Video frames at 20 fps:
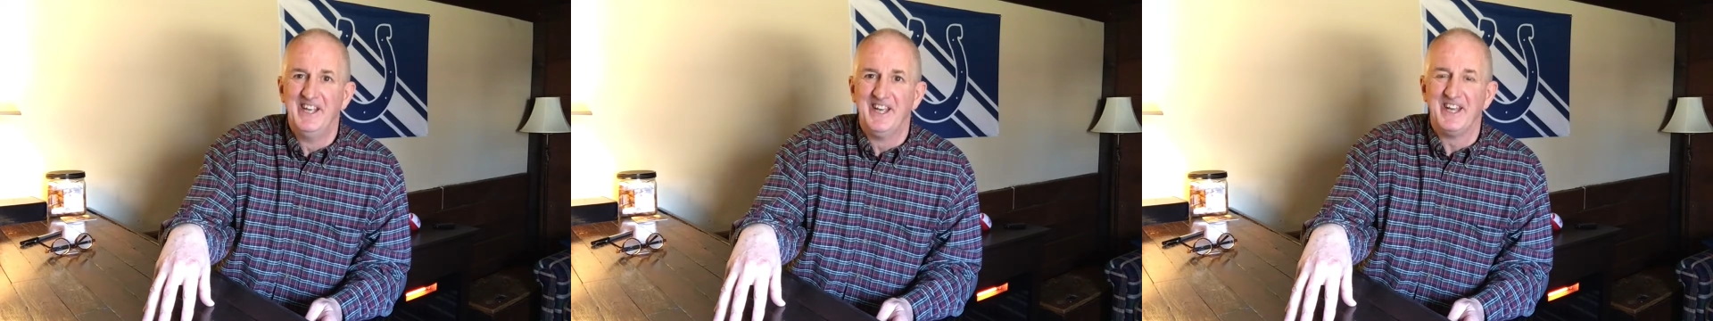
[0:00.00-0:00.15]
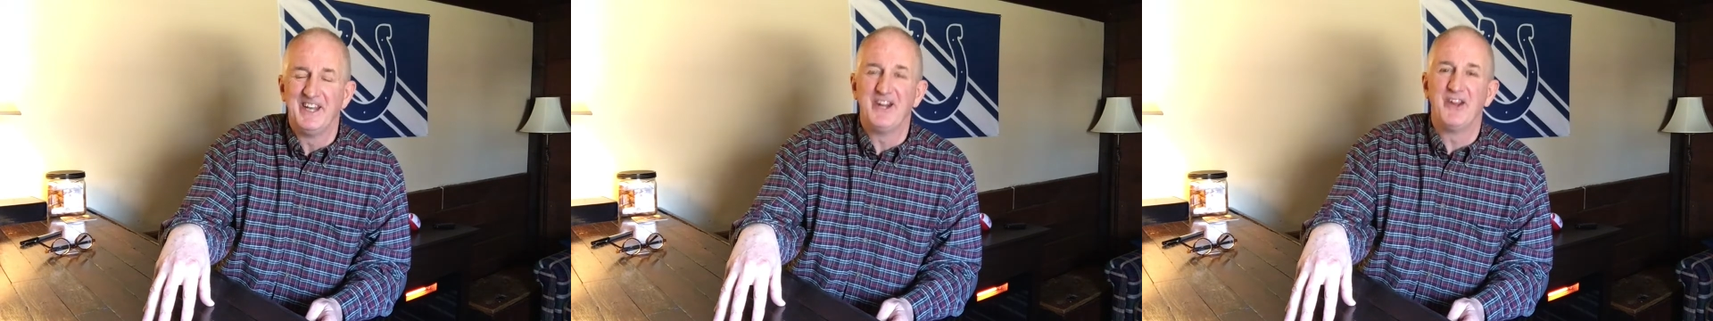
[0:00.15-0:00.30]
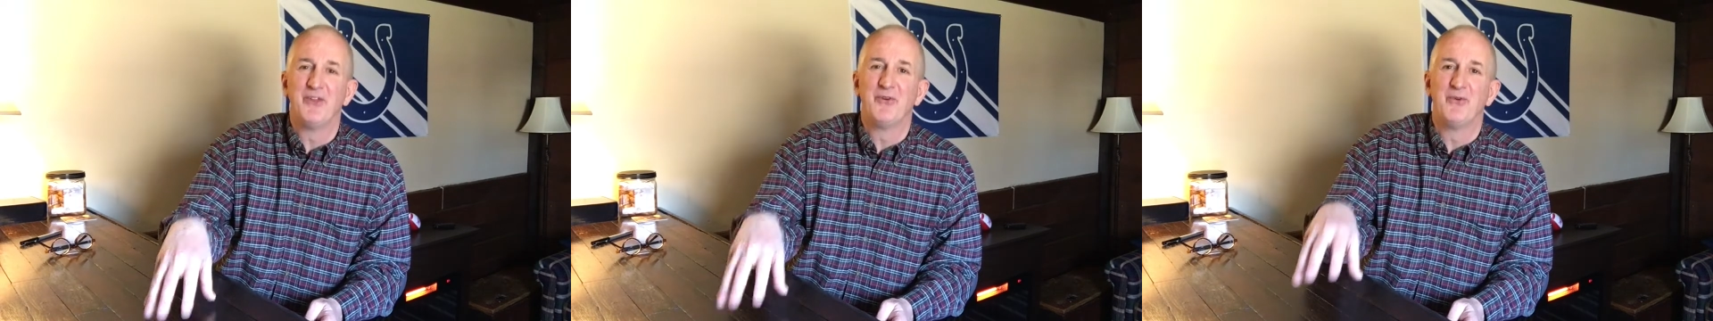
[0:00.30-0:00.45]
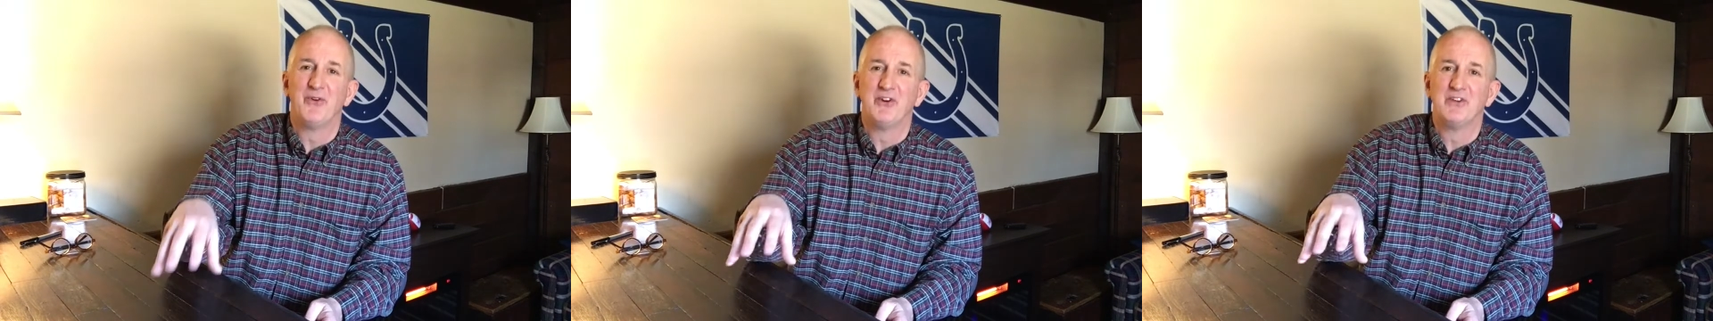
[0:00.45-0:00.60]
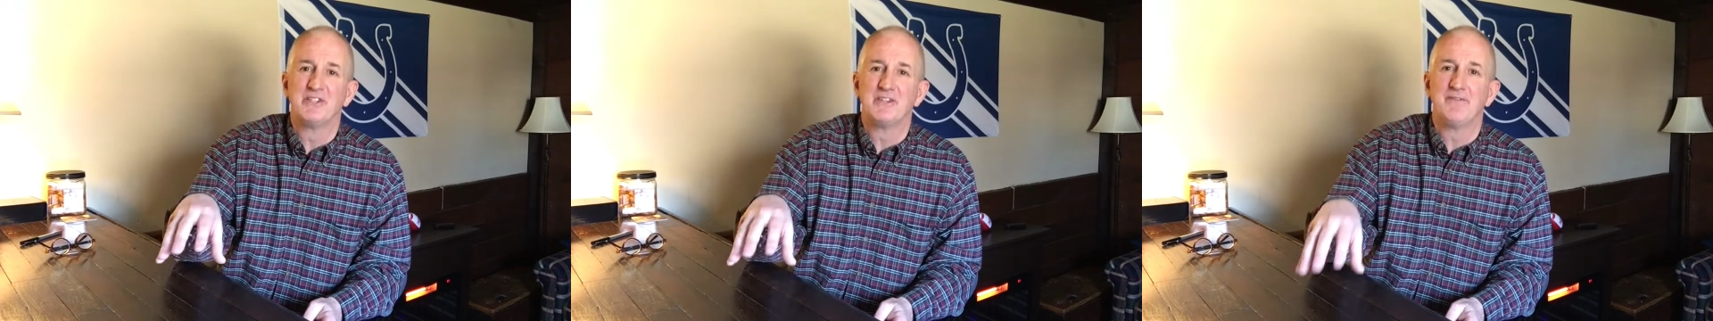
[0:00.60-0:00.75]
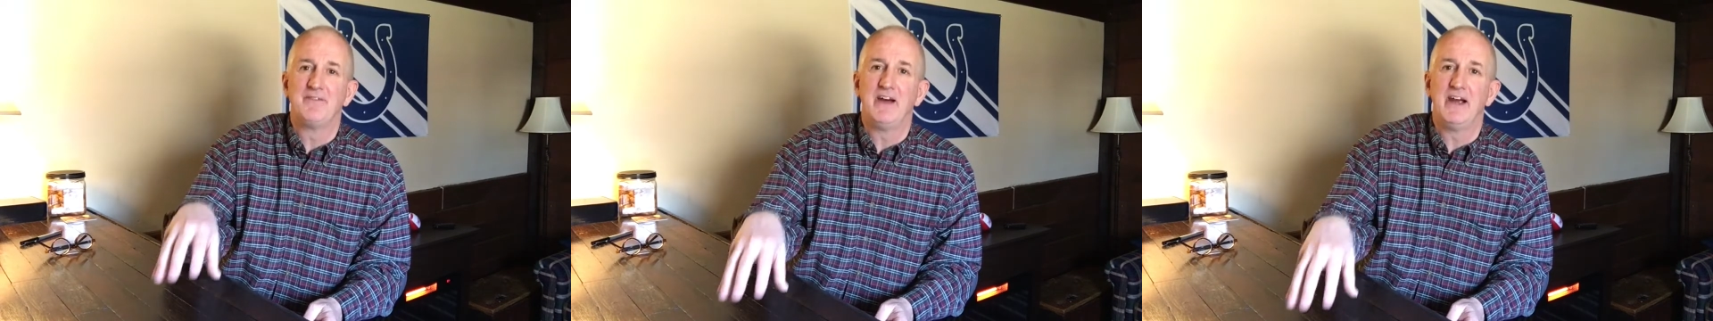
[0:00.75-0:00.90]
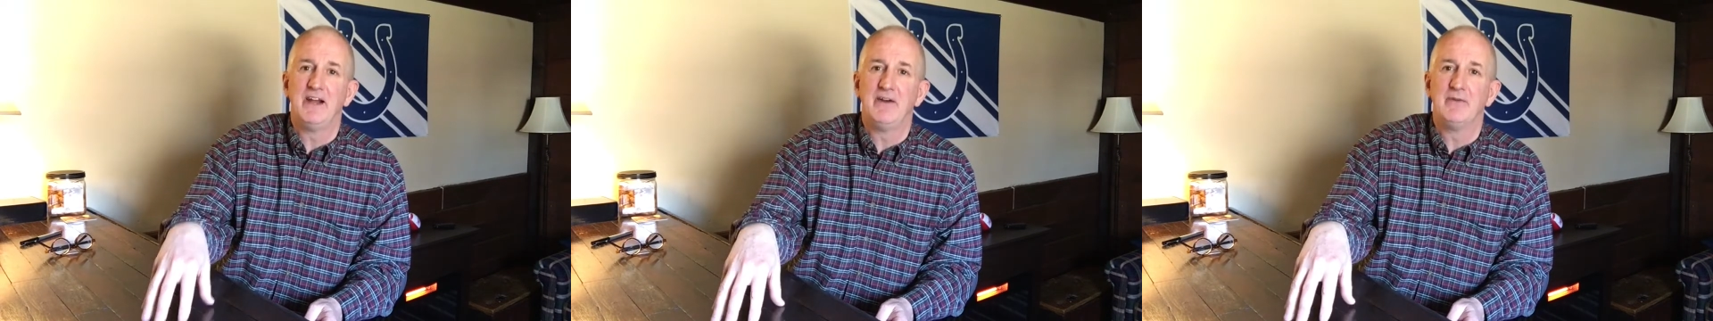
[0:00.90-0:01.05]
In other words, a
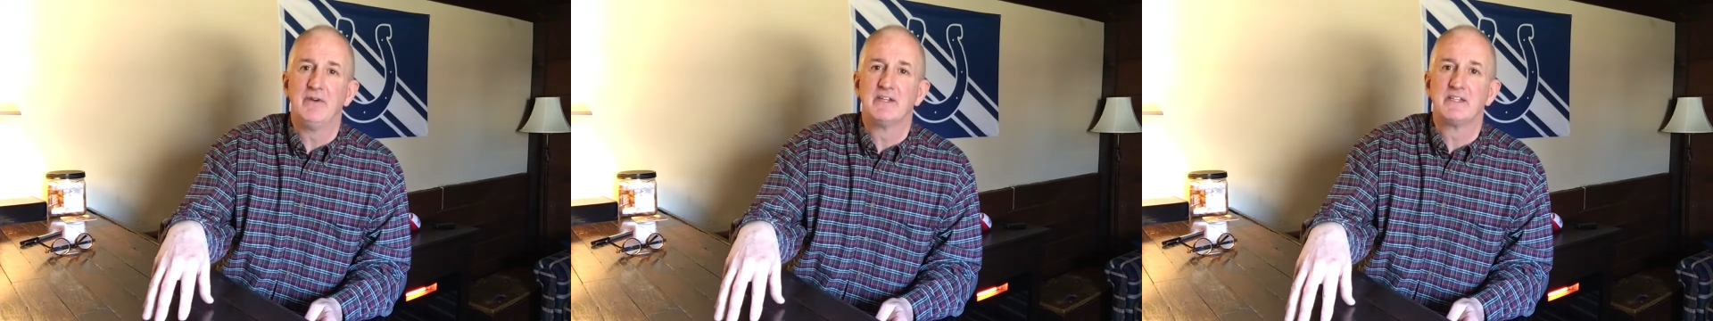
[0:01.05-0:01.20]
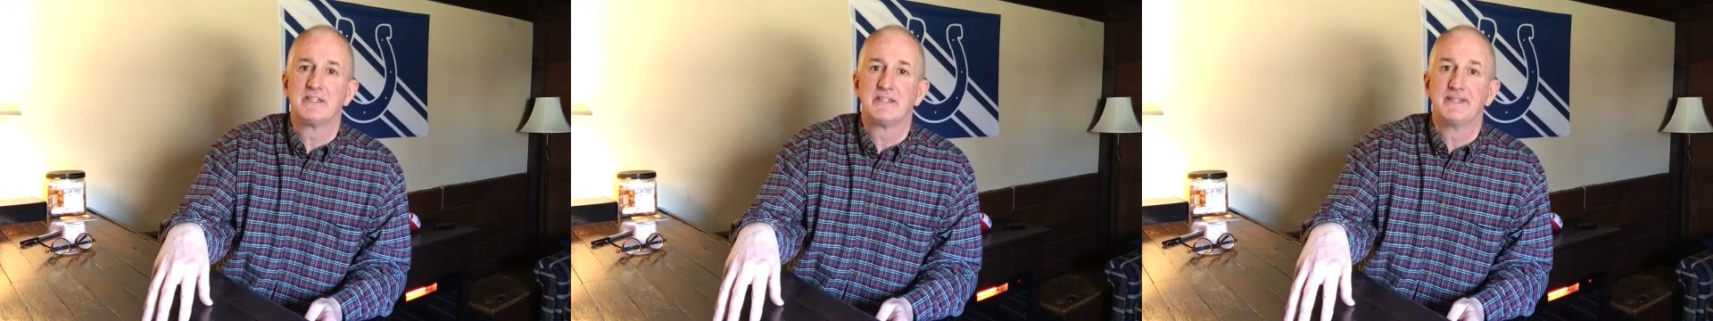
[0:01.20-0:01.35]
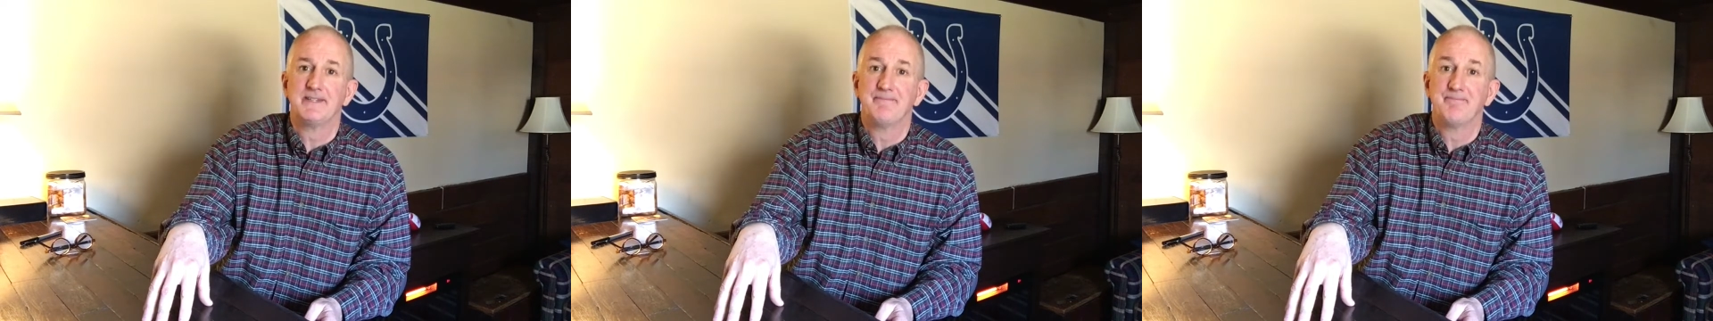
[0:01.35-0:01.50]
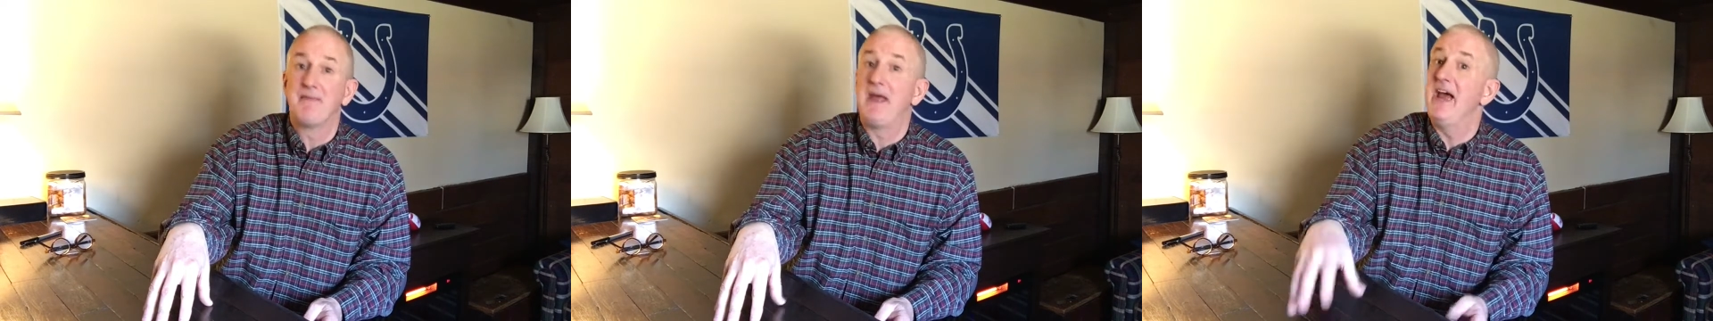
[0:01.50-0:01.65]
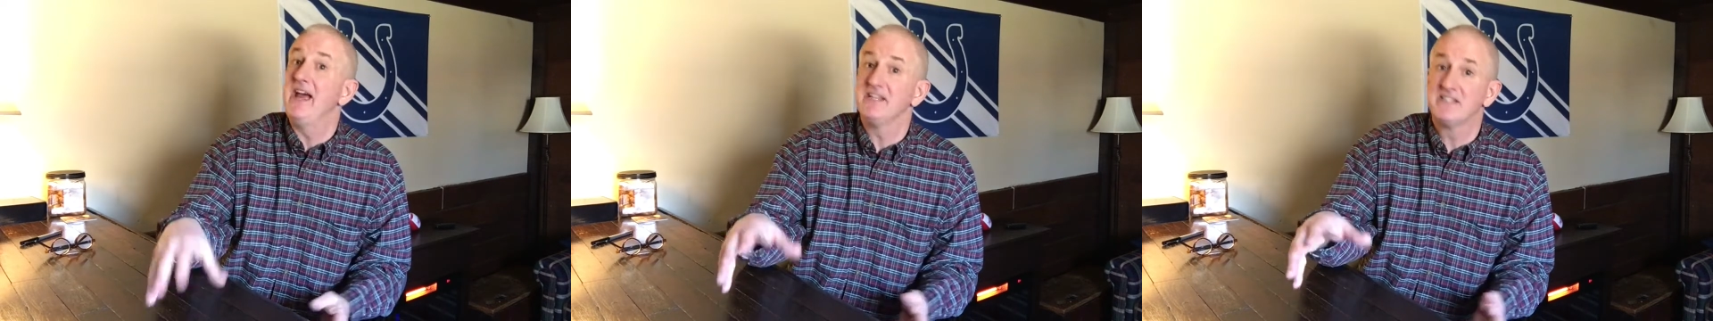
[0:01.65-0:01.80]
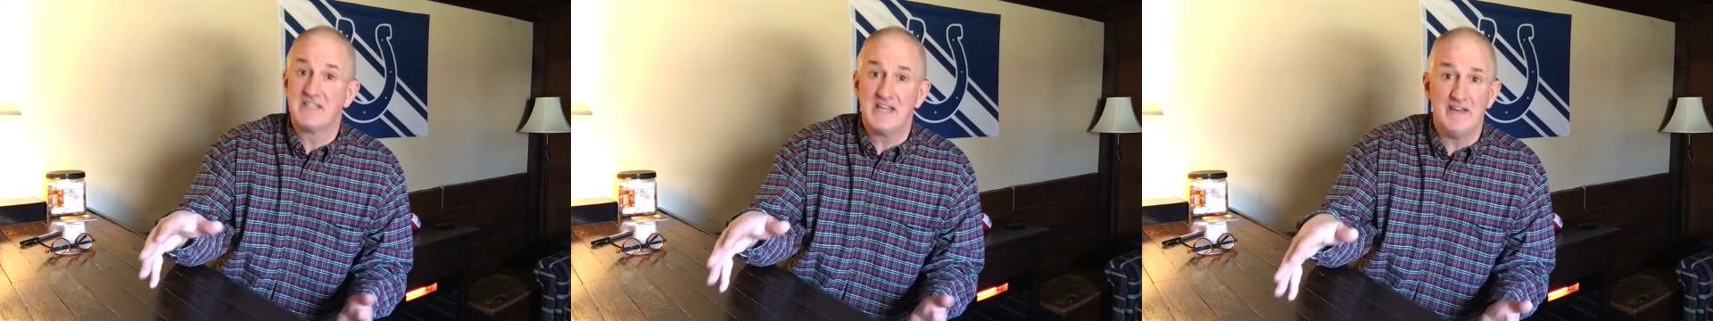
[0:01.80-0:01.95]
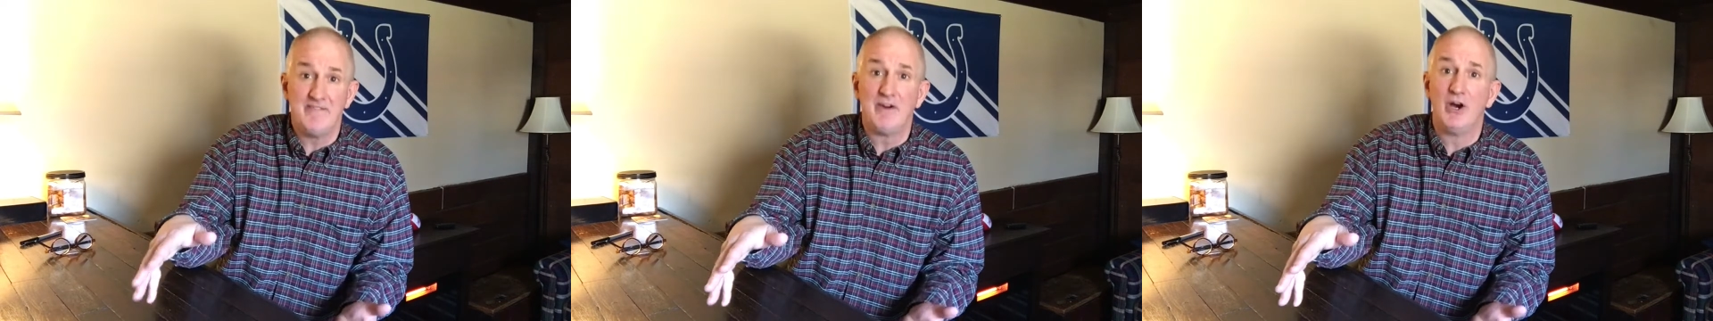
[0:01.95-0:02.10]
virus
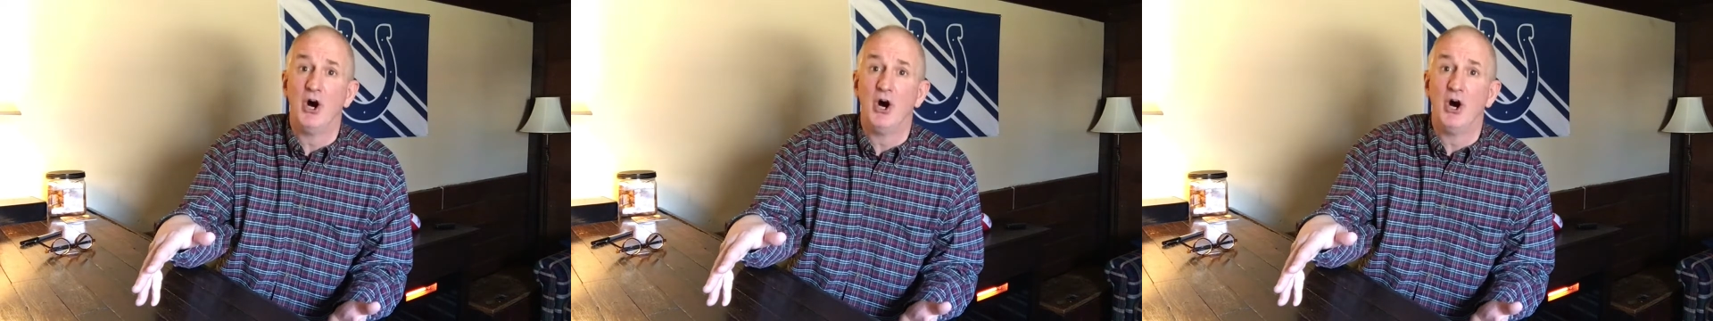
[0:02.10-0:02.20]
has to have a